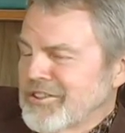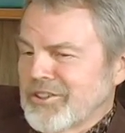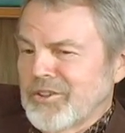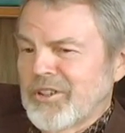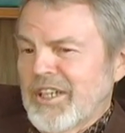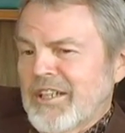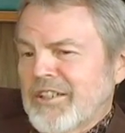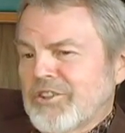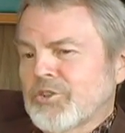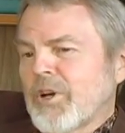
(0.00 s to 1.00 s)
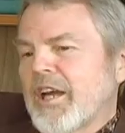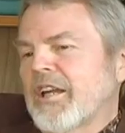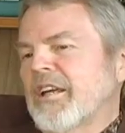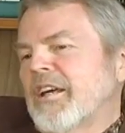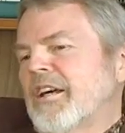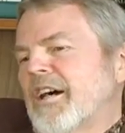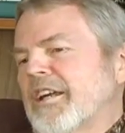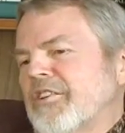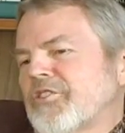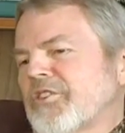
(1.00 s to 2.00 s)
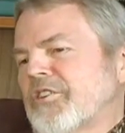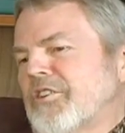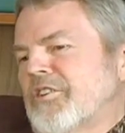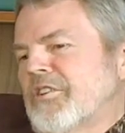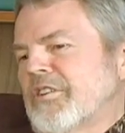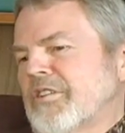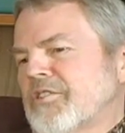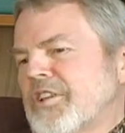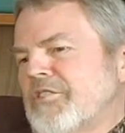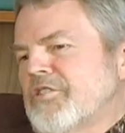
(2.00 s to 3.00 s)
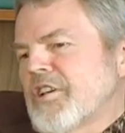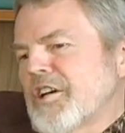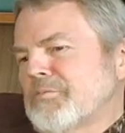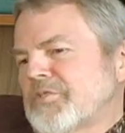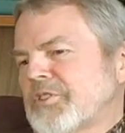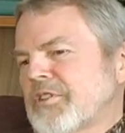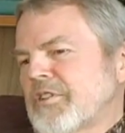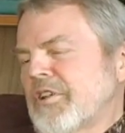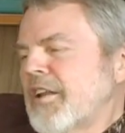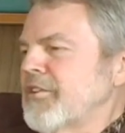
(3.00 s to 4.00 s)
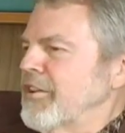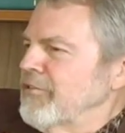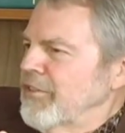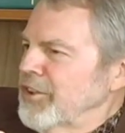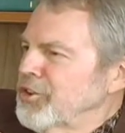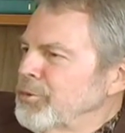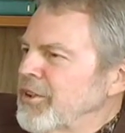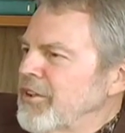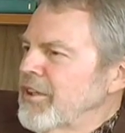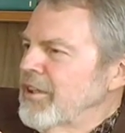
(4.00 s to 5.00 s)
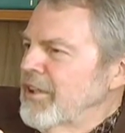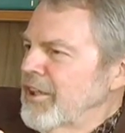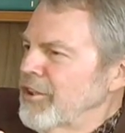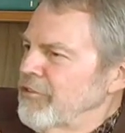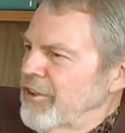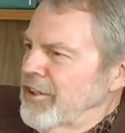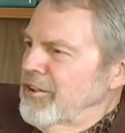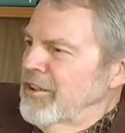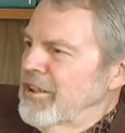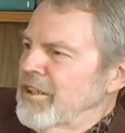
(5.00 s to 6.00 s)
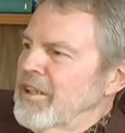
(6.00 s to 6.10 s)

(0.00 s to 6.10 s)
So this is why I consider Steve Jobs not the inventor, but the innovator.